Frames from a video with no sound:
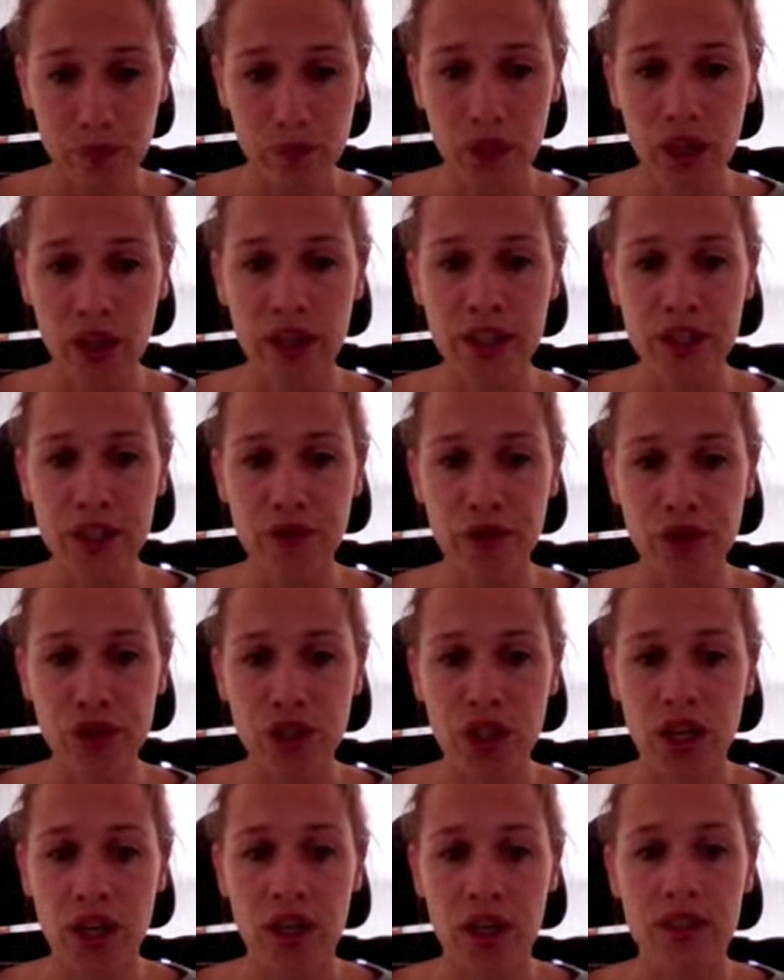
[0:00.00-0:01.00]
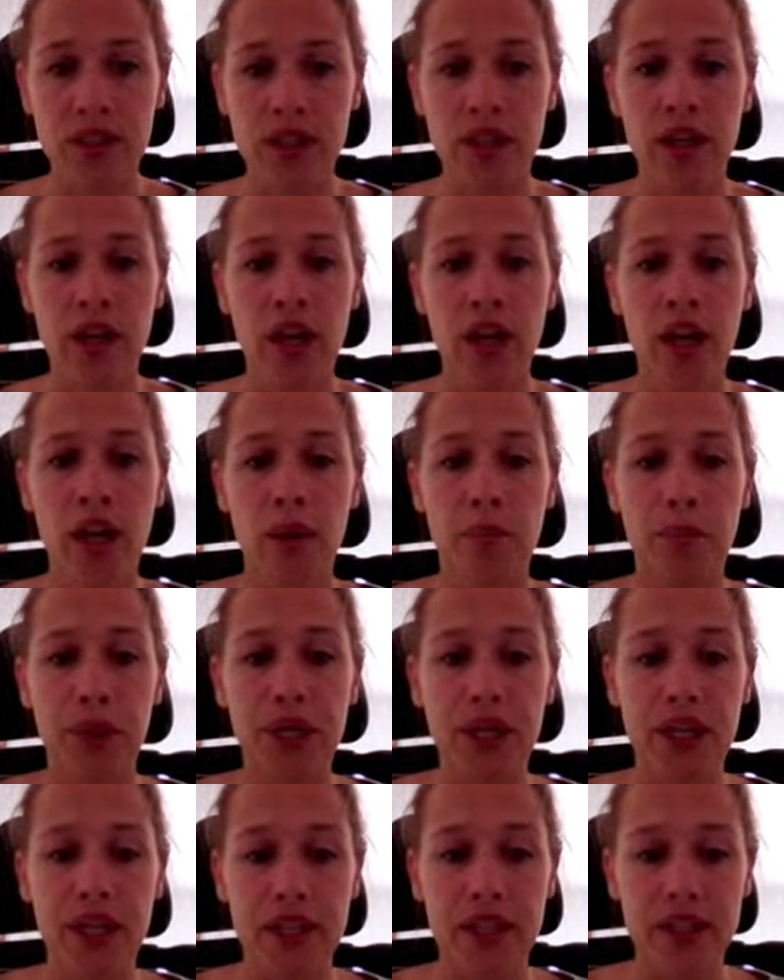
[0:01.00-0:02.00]
this functionality. But
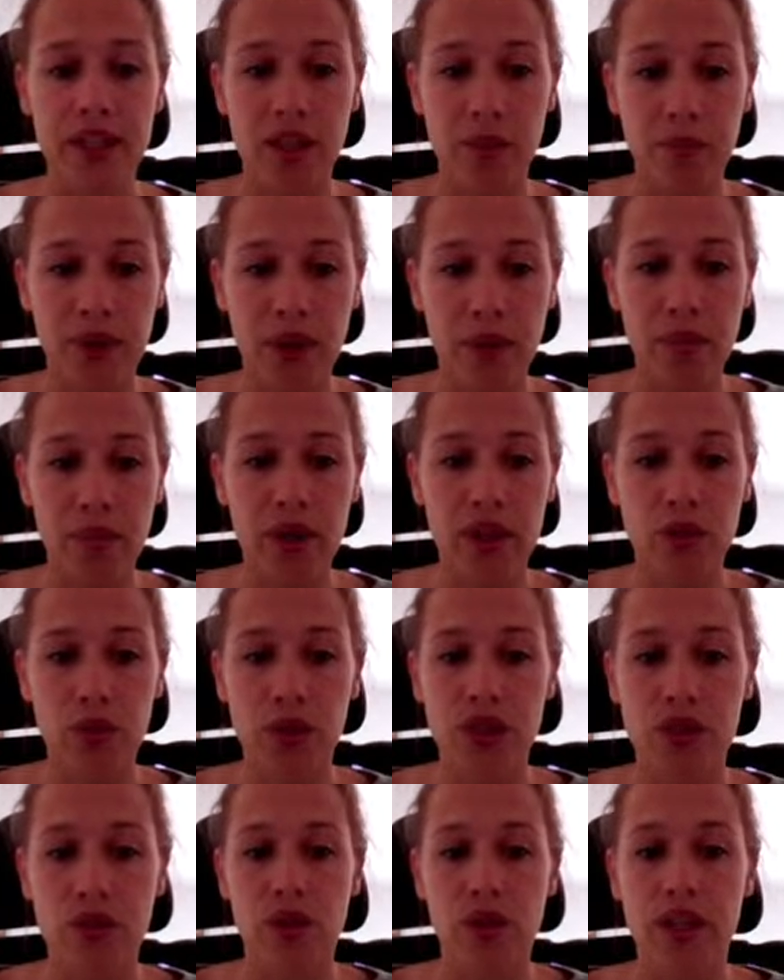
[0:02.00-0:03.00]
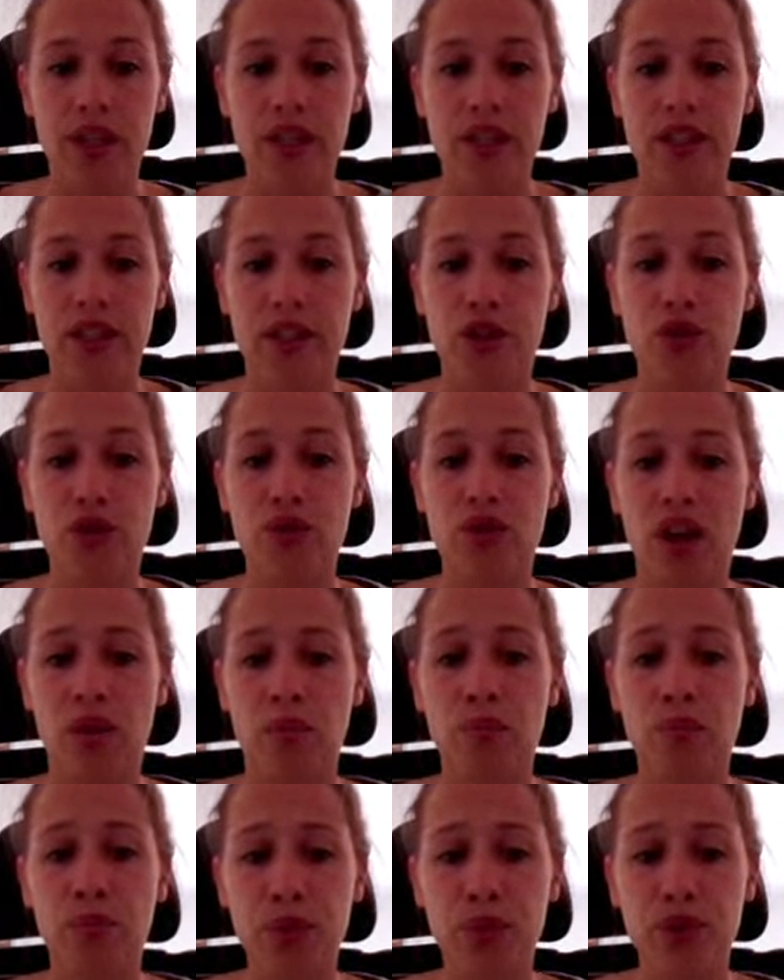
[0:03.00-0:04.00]
in September, it was released that you can
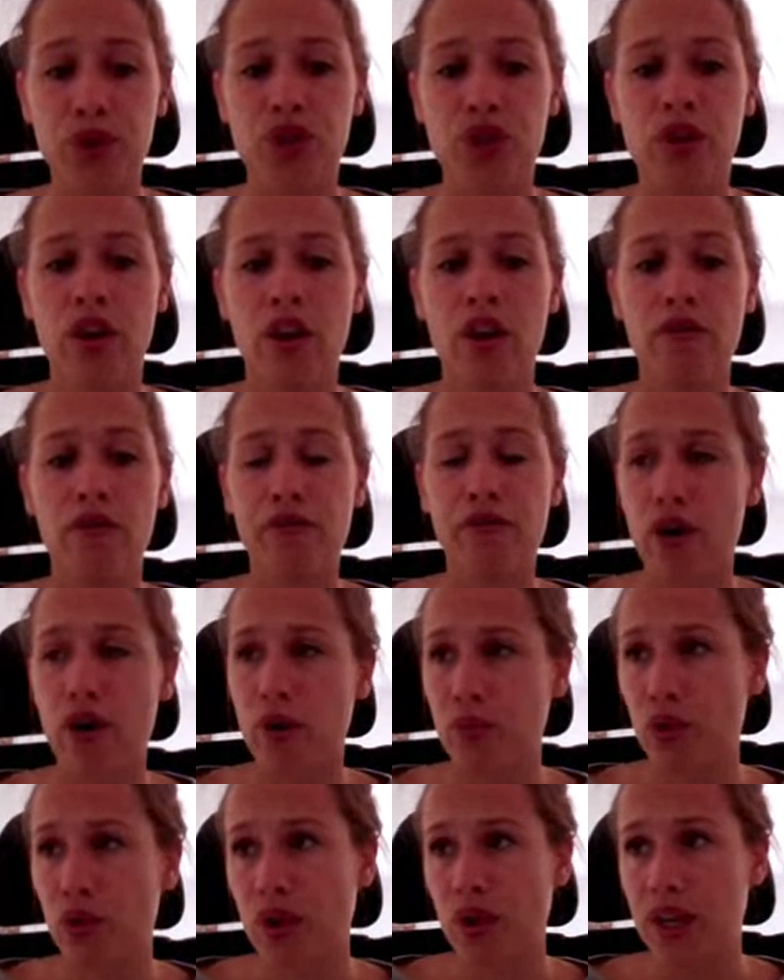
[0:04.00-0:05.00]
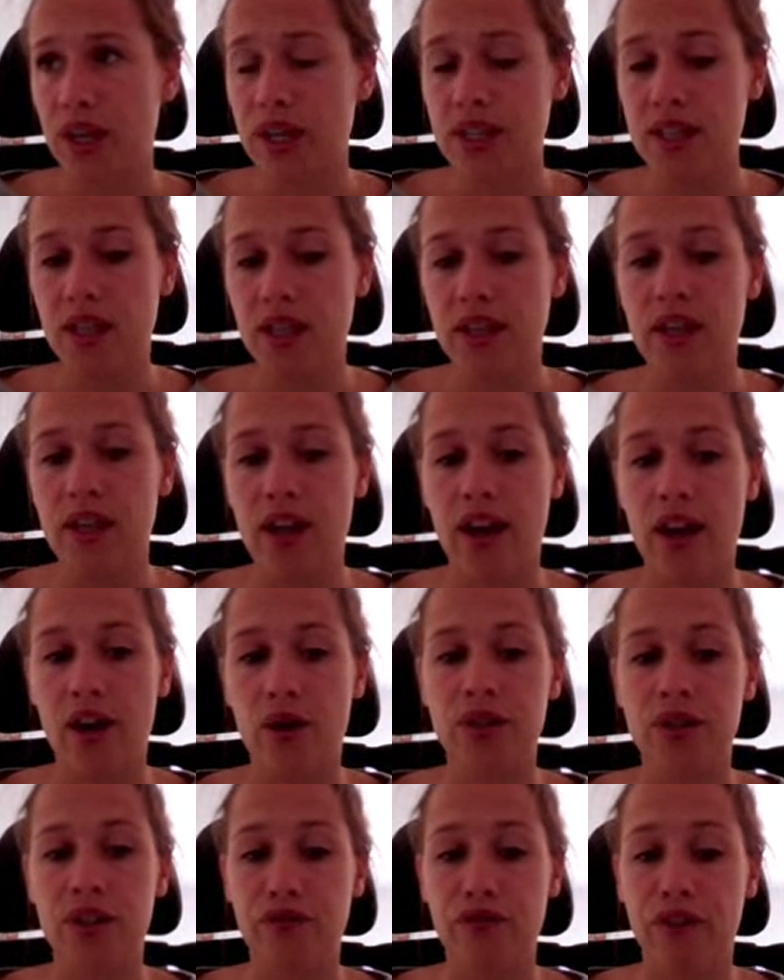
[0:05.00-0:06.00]
push far more easily now
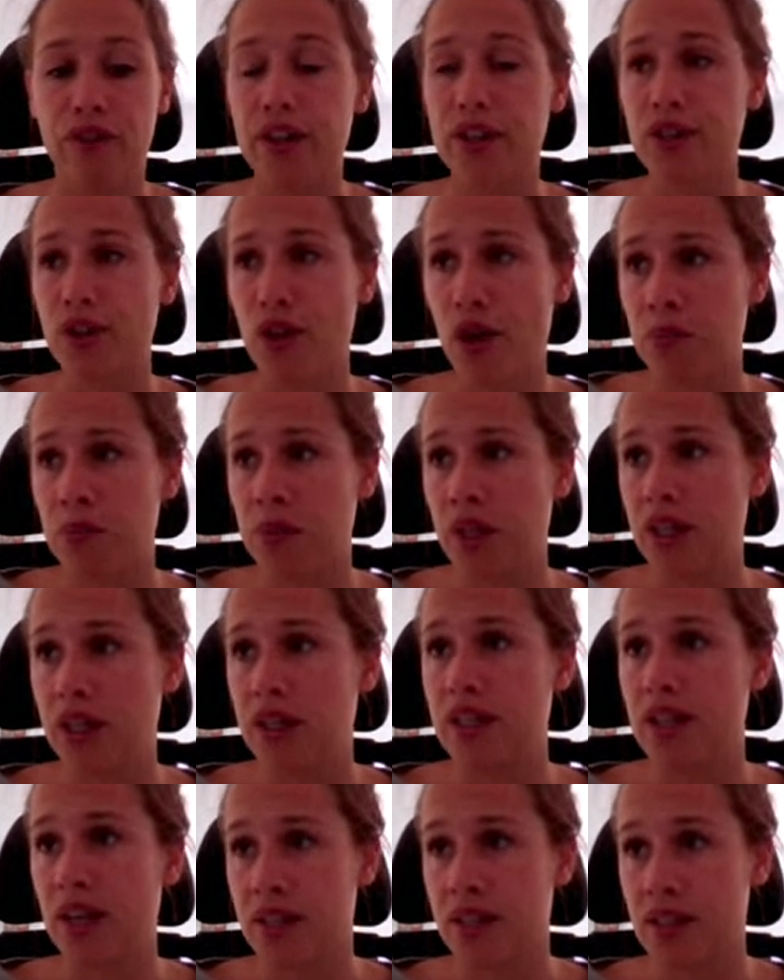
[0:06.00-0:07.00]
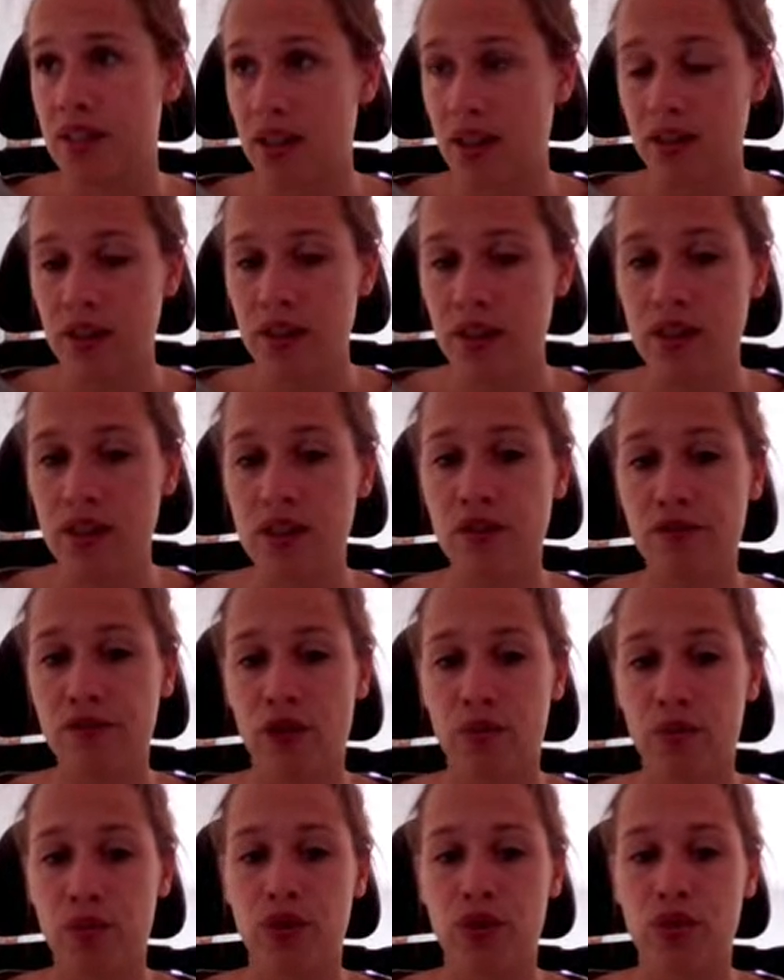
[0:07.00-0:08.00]
device updates and settings
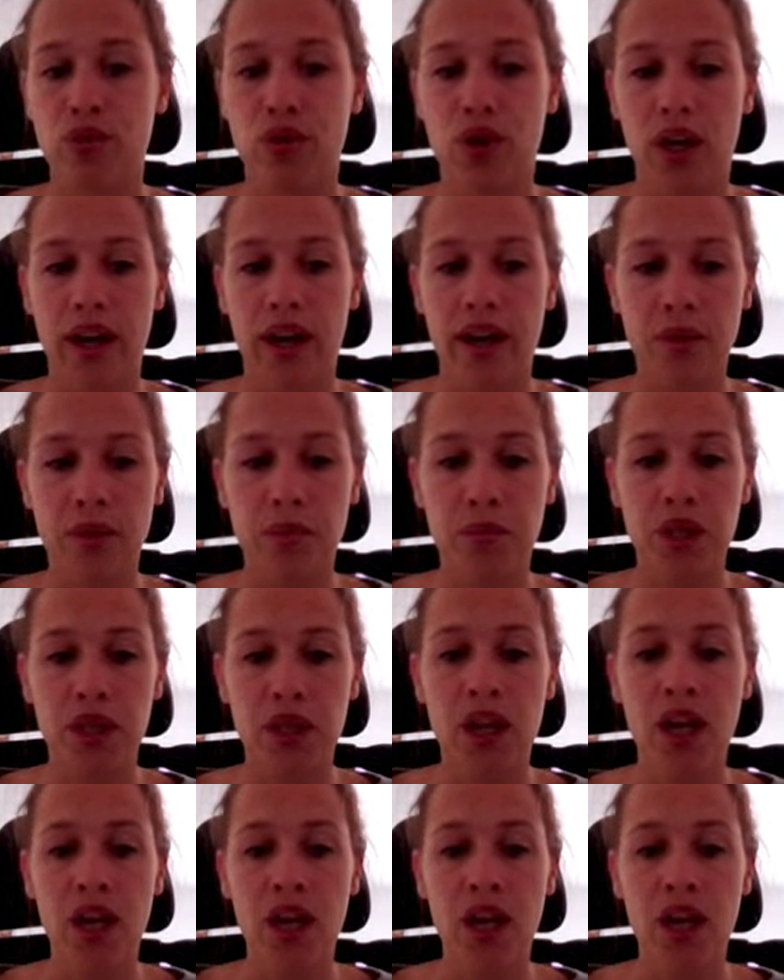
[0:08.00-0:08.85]
from your Google admin.